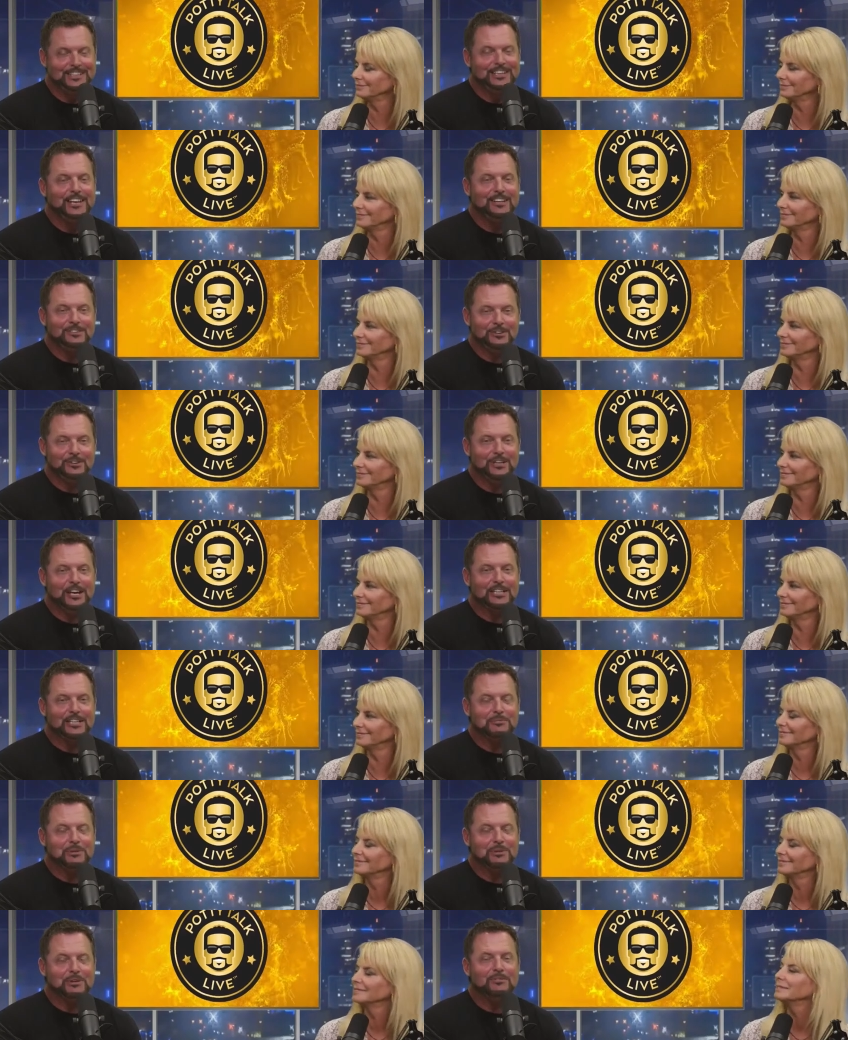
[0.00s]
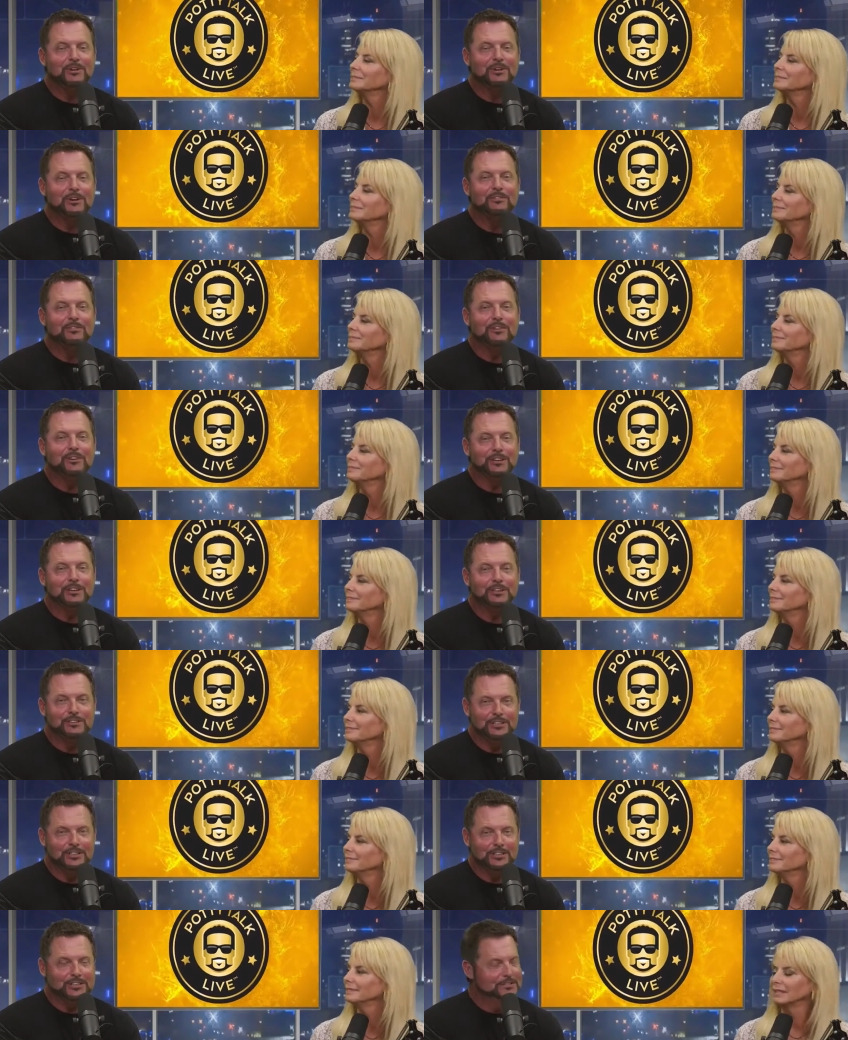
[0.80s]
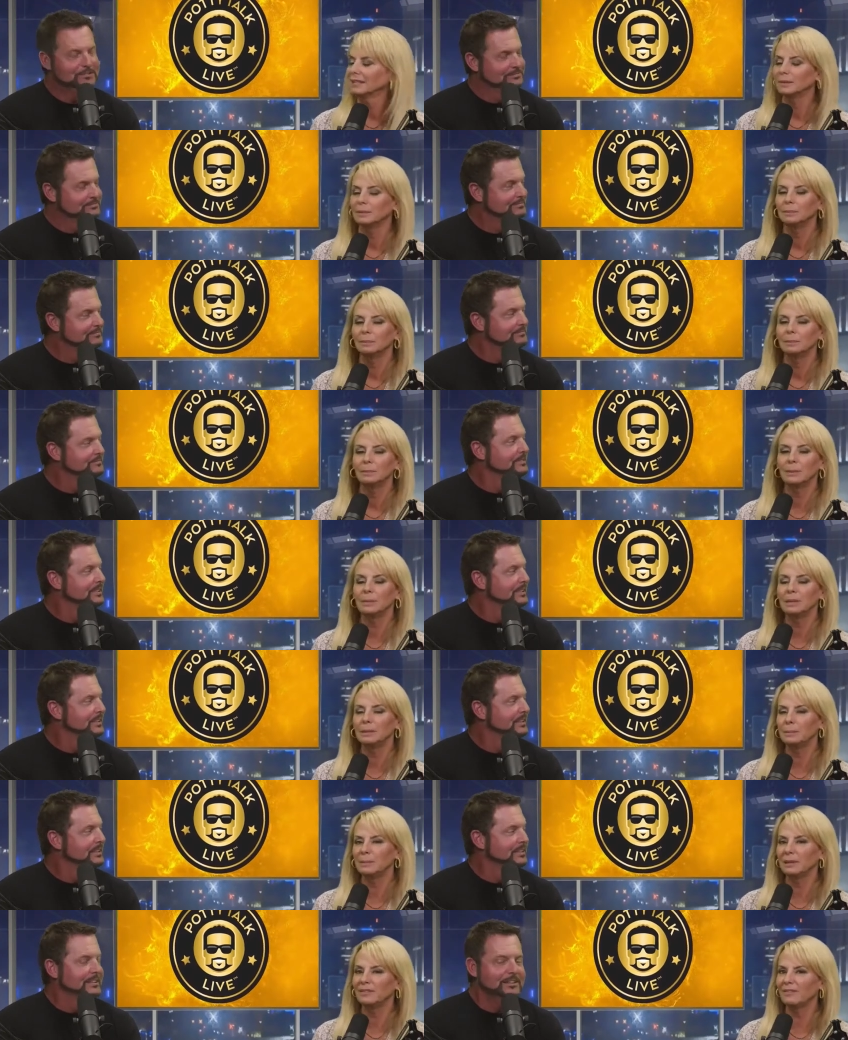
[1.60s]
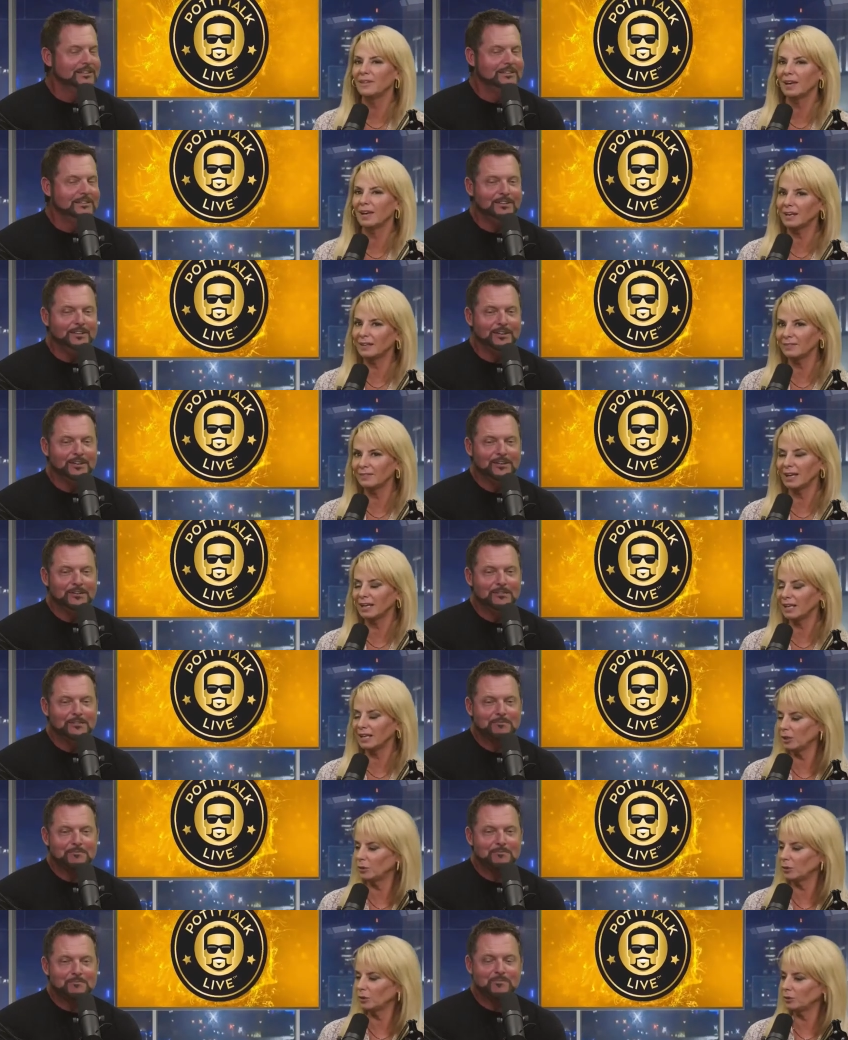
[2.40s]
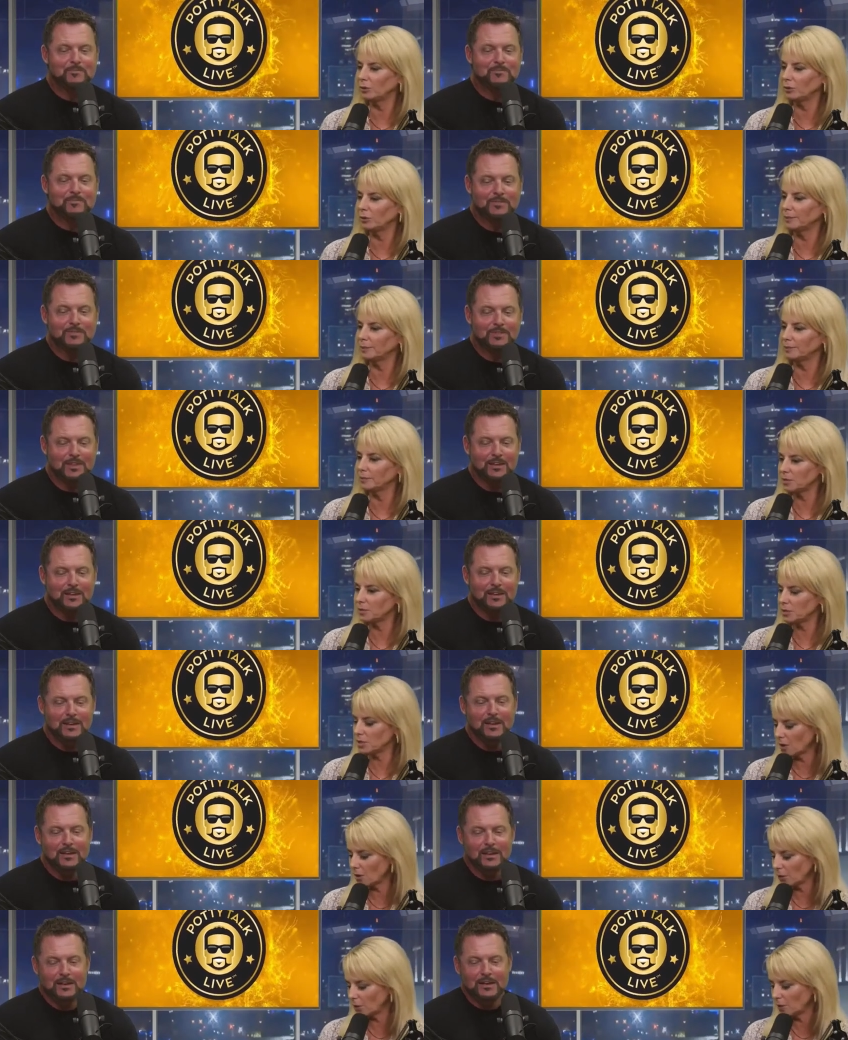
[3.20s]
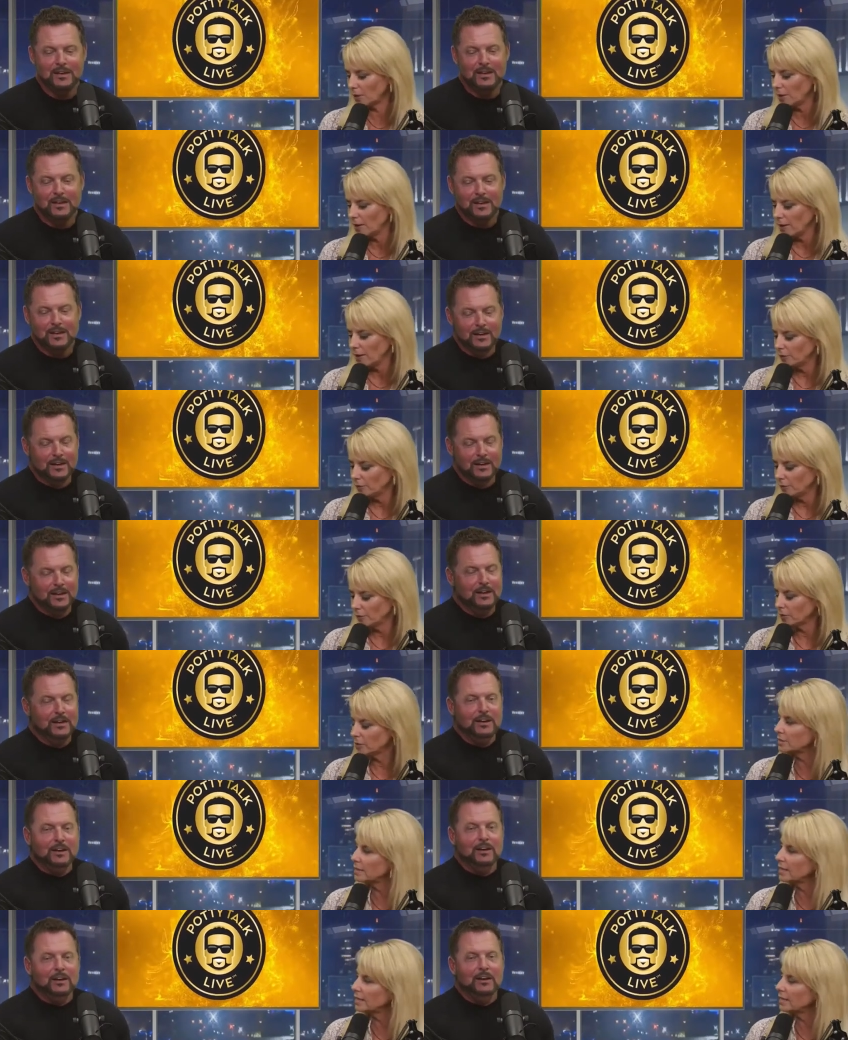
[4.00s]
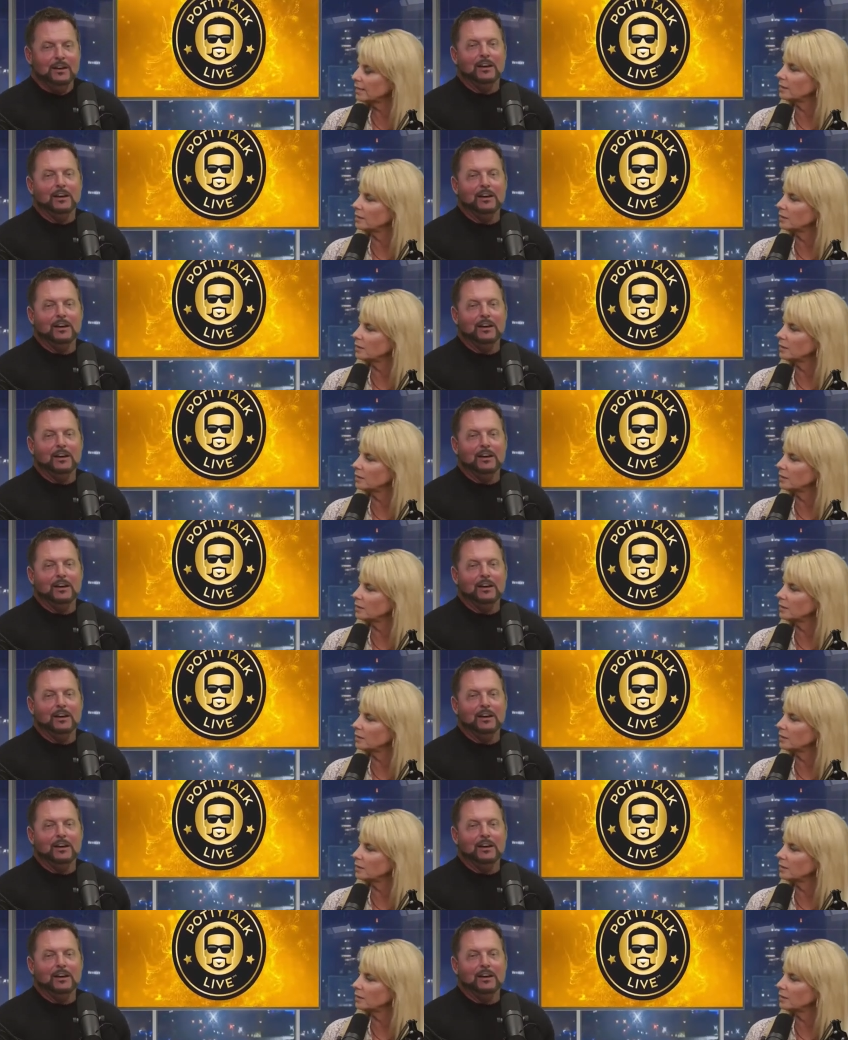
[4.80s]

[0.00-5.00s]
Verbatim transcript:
Speaker 1: it turned out to be very, very good.
Speaker 2: Plumbing been very, you know? very good. So, first thing that